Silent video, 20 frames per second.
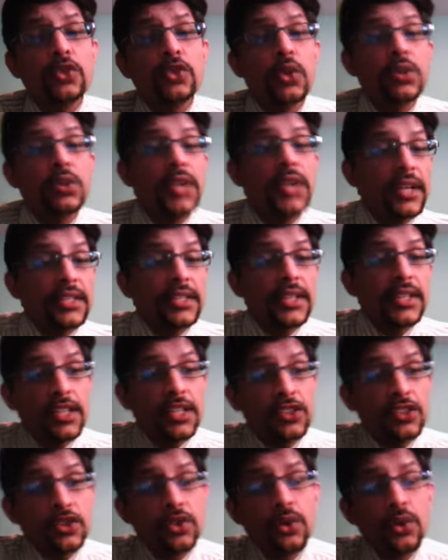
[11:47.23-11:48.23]
So that
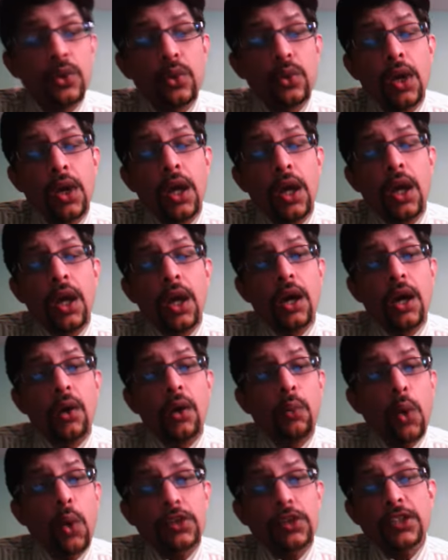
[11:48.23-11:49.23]
tells you
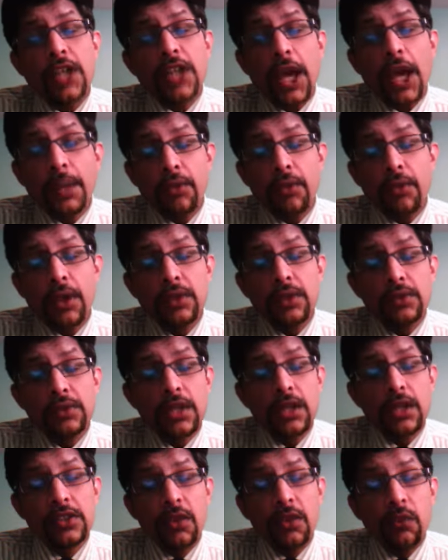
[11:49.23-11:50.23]
what type of
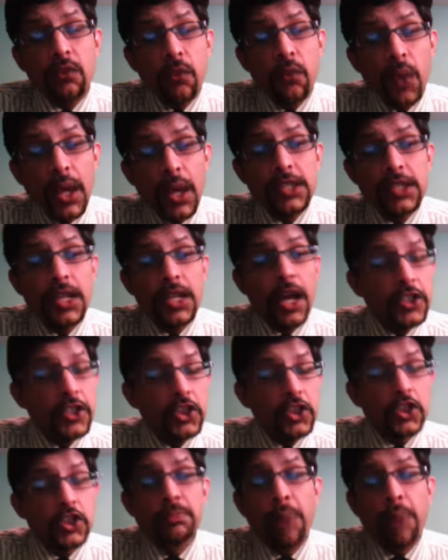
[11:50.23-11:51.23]
the way the
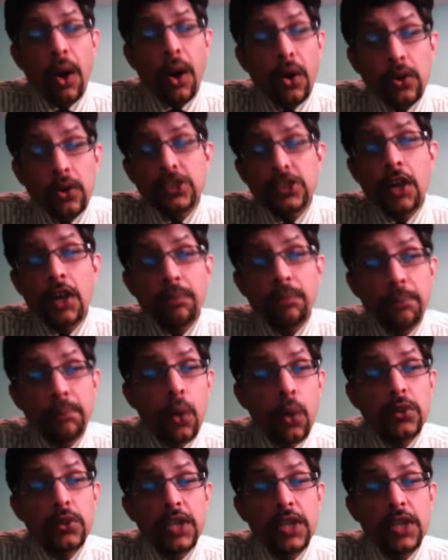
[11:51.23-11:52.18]
Irish bowlers are bowled.